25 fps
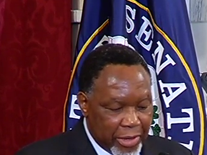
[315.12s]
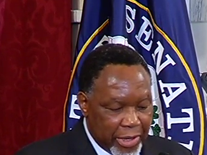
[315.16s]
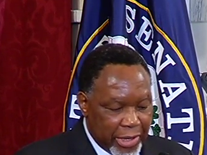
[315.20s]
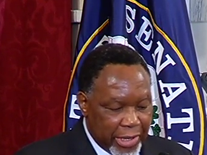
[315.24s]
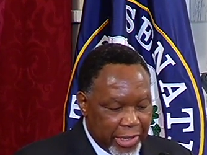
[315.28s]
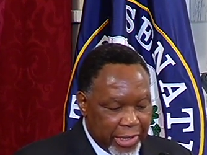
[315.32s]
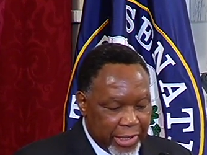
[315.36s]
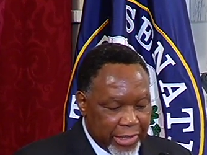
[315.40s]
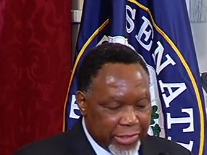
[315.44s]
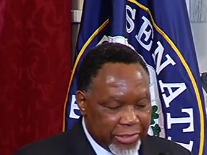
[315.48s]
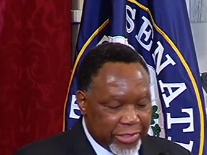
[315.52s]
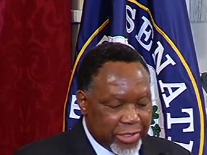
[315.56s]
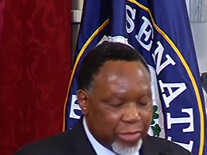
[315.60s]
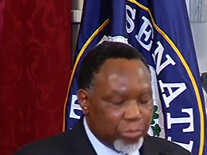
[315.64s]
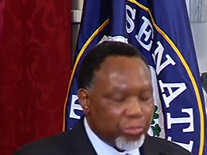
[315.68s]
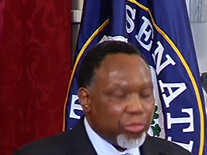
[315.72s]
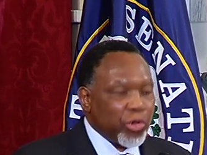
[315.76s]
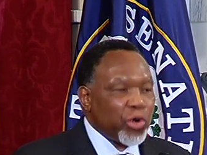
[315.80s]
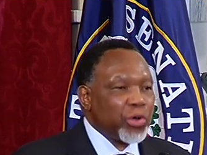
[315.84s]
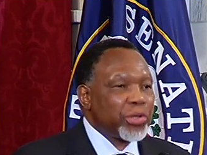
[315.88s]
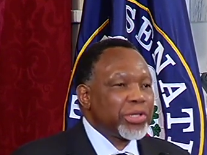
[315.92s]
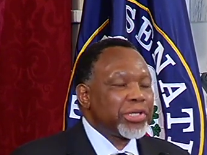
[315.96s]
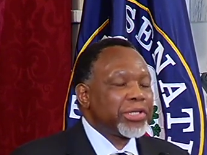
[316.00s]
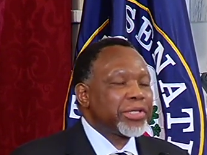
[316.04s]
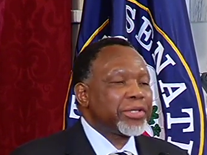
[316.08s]
as a
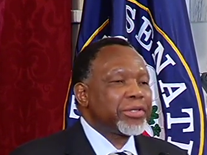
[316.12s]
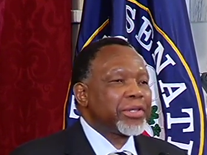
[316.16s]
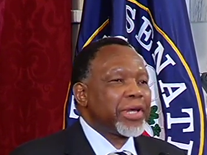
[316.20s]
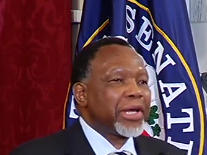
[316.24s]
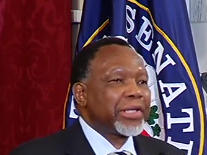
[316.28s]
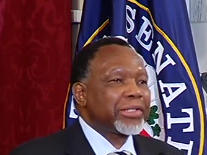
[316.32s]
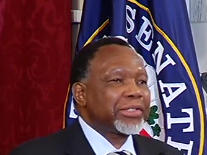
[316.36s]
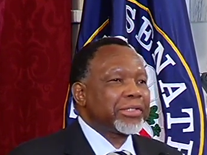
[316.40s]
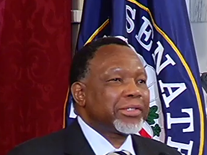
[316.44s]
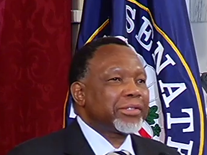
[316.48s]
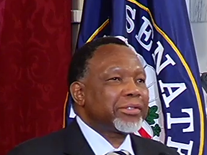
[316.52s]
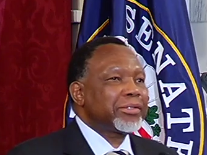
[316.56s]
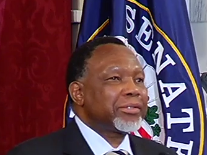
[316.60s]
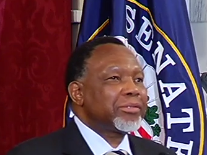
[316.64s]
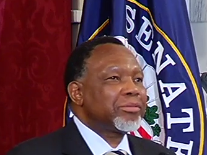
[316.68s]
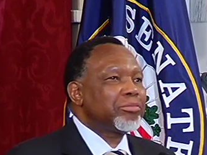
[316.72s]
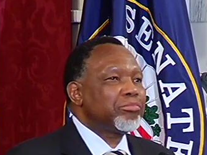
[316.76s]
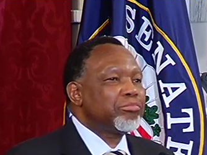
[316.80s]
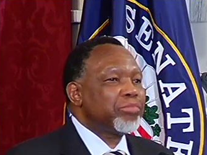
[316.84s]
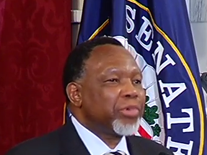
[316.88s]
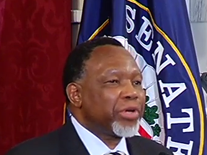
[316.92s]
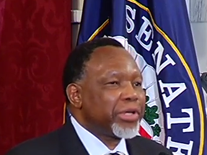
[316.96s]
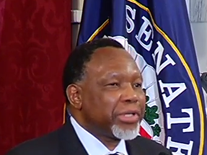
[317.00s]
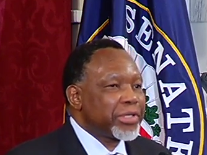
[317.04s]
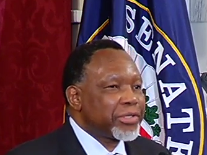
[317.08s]
body that
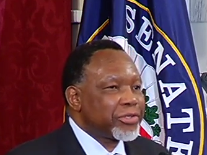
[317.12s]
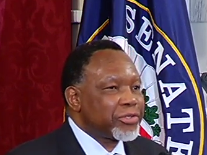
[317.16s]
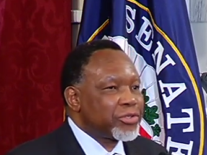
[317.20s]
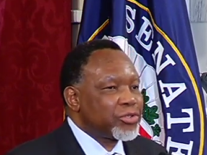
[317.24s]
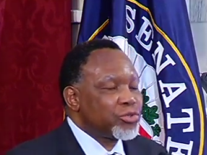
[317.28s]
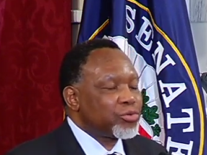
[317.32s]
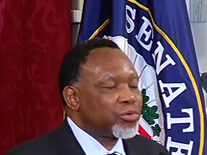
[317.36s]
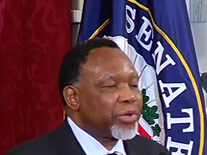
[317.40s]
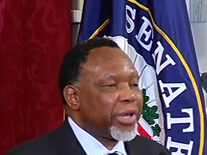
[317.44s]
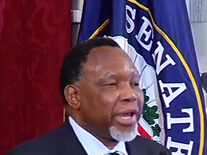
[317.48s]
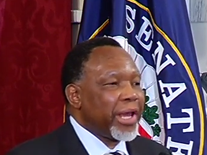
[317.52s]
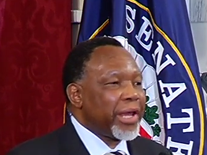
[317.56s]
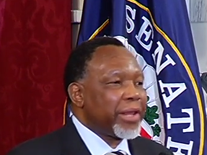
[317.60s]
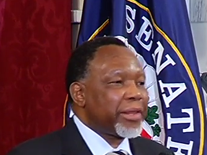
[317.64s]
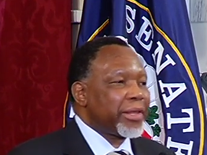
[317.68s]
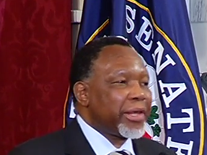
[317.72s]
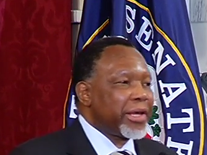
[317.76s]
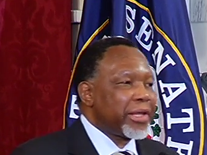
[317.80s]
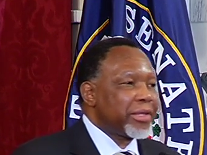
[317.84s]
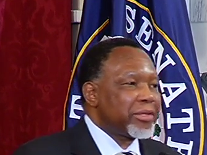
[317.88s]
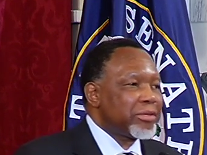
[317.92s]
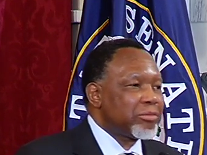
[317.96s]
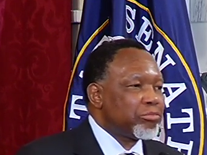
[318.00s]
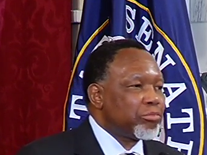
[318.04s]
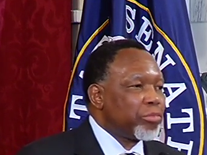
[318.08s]
brings
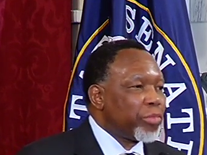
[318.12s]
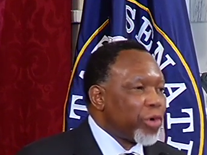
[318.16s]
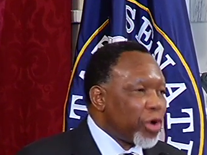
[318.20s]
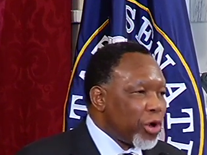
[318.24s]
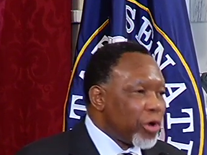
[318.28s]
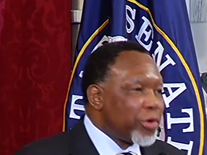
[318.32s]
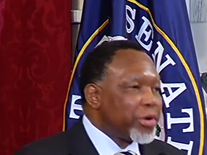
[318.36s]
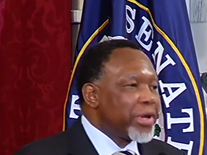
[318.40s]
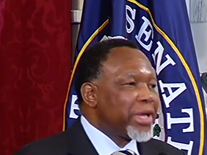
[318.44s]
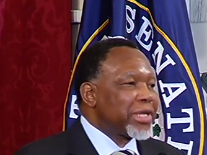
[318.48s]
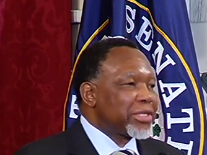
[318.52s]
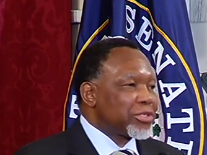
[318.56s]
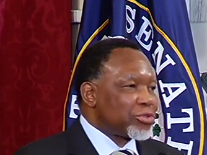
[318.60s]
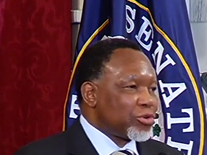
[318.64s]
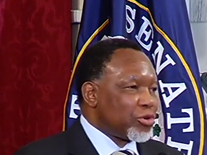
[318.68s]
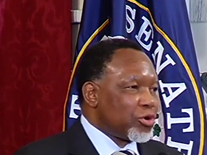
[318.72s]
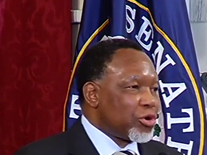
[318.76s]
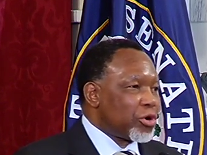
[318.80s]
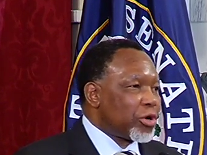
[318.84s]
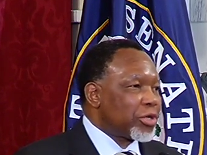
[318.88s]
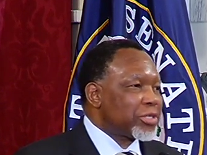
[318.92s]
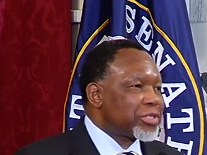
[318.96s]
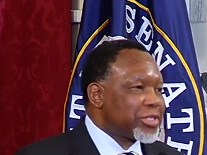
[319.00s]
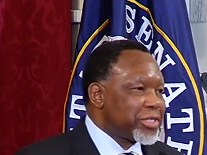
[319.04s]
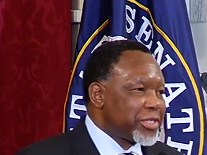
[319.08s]
together the broadest
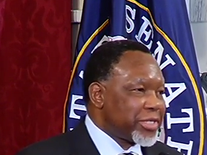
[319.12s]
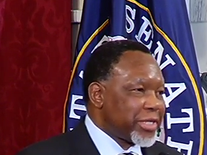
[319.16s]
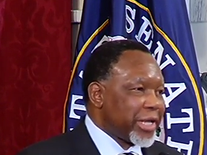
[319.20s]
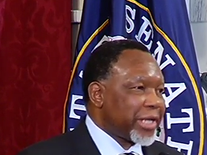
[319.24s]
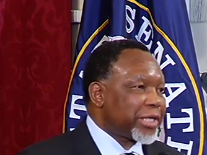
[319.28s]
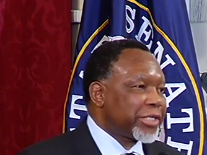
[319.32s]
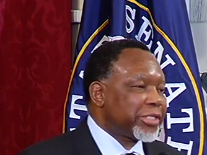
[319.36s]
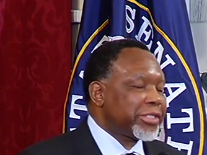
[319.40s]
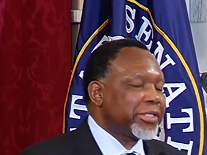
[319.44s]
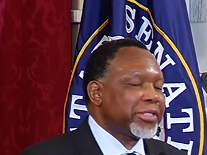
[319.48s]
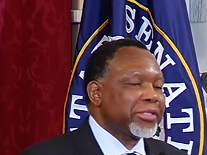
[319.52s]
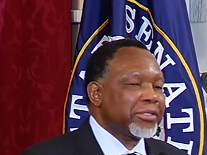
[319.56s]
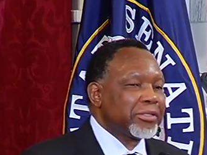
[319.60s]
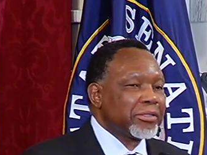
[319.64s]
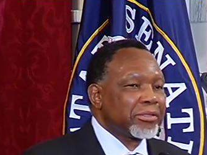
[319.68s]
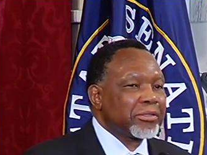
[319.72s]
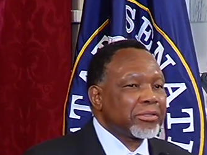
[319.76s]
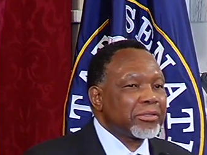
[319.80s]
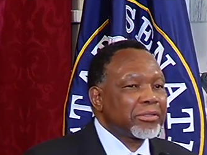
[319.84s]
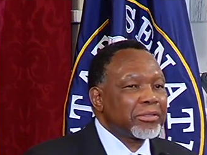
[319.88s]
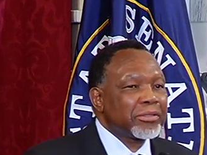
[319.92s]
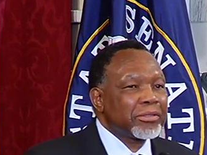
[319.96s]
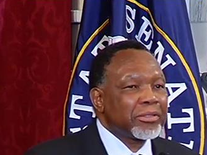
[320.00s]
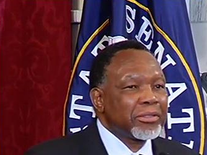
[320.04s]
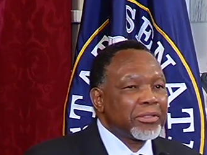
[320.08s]
cross-section
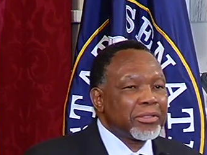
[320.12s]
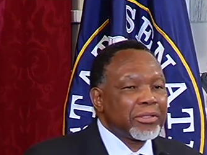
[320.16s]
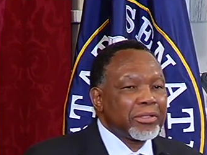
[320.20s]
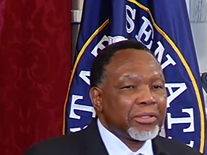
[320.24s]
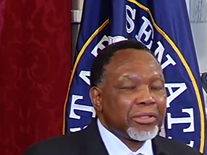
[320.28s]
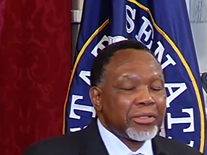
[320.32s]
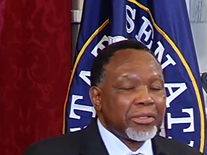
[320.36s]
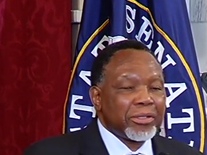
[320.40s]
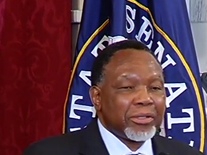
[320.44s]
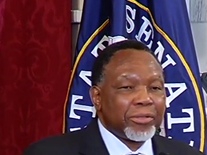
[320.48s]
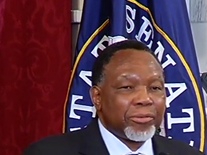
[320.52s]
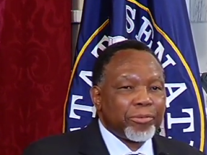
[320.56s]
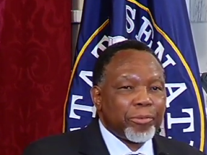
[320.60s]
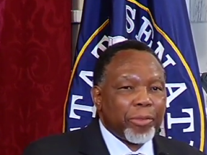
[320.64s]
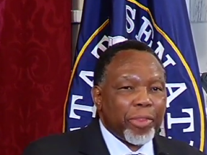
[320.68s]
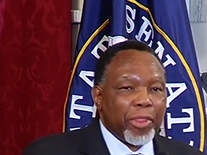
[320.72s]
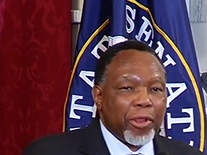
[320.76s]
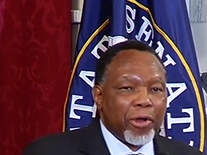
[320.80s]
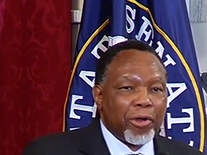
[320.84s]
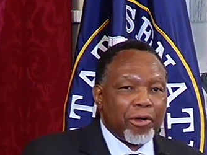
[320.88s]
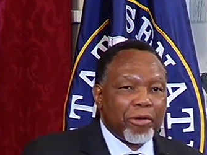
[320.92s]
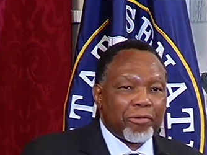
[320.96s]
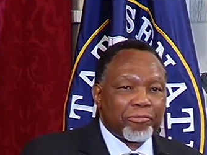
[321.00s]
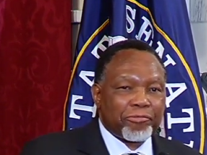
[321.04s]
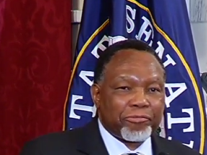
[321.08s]

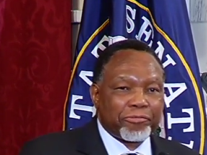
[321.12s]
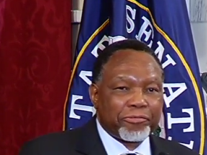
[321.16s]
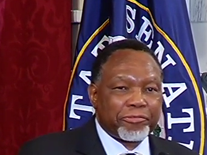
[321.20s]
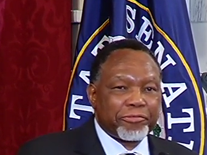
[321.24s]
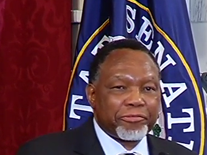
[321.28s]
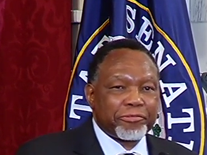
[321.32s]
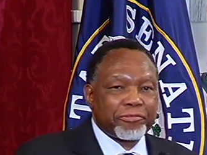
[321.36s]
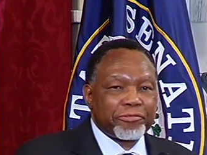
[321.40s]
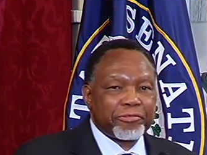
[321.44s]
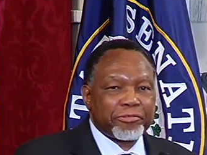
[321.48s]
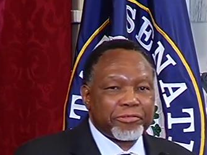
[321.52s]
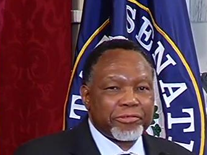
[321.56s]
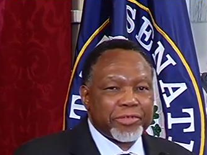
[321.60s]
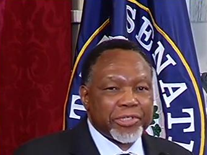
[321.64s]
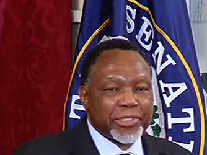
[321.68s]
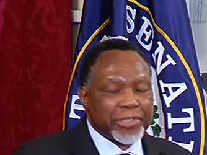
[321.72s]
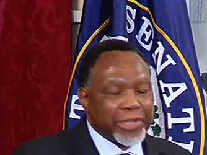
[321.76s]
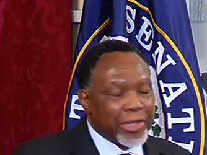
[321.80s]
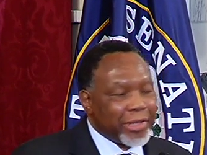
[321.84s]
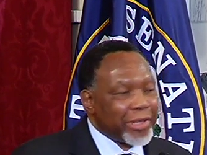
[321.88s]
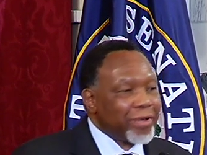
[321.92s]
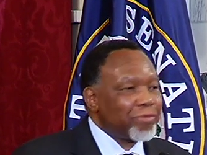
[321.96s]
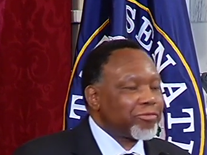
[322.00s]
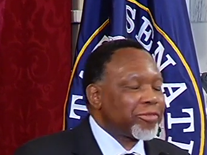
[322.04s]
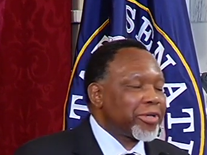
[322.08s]
of the
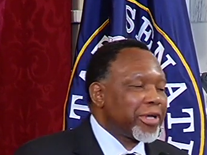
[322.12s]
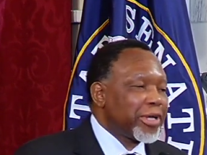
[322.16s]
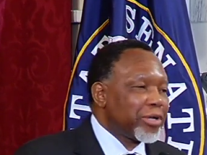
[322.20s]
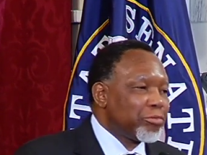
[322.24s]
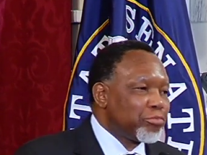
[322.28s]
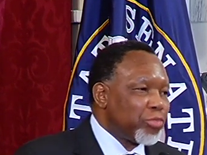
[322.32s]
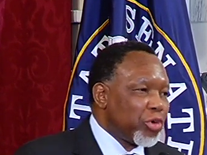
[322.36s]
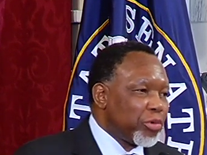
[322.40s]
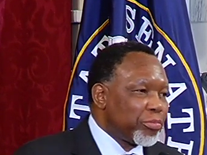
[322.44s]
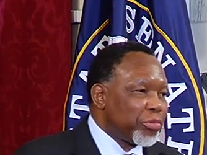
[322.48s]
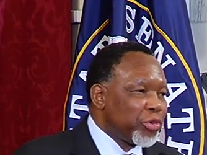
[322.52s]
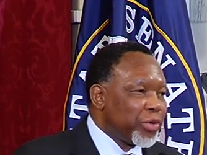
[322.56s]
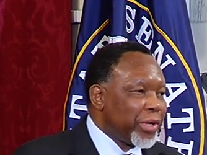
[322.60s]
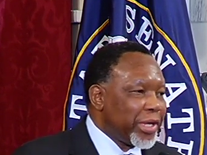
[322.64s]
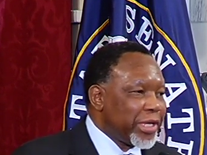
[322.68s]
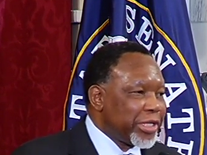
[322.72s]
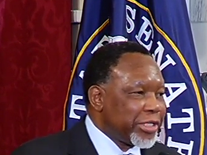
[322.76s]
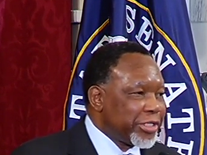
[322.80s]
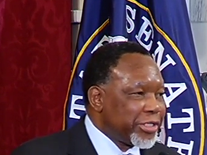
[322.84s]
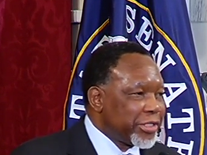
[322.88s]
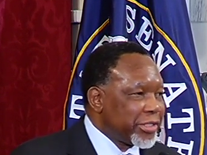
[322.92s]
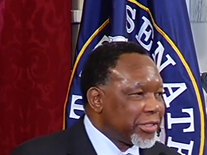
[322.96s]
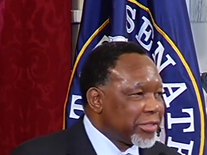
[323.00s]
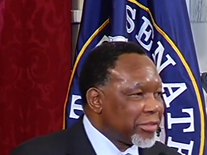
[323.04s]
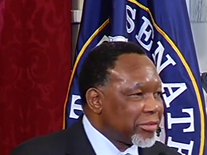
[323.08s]
South African
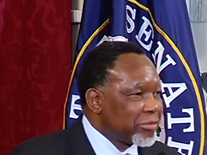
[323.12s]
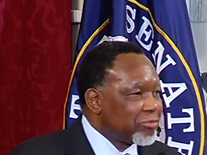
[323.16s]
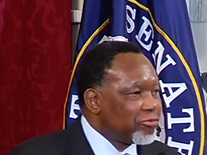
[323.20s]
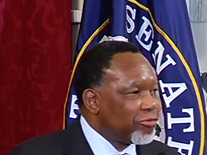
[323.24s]
population